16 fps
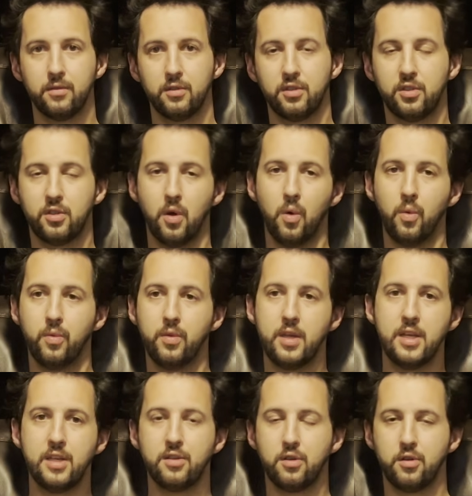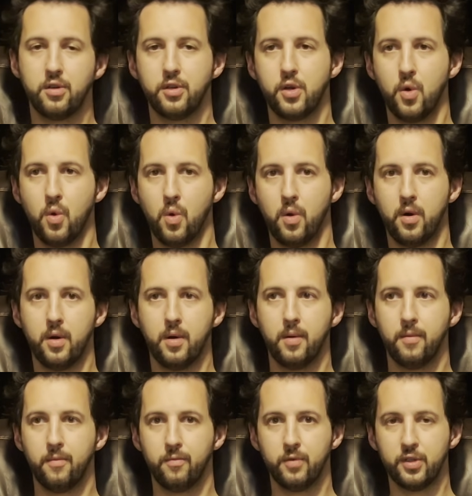So these are
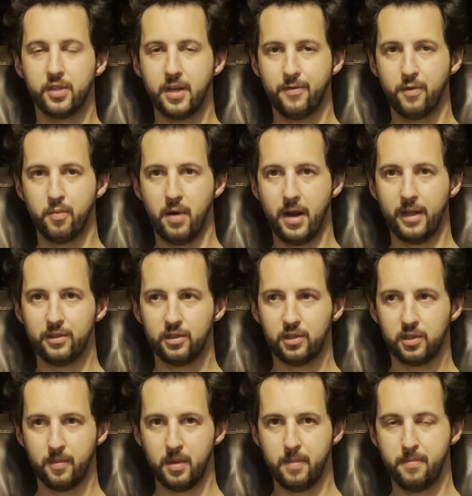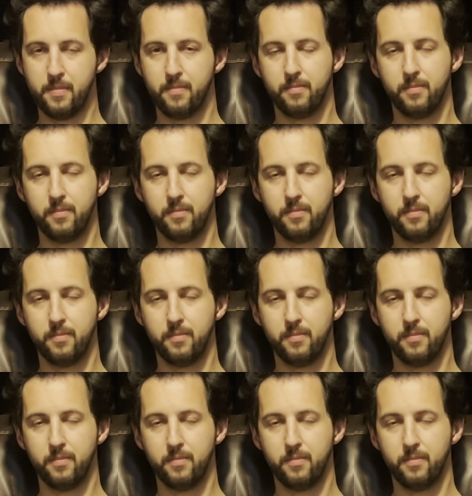your receiver brands. Some of the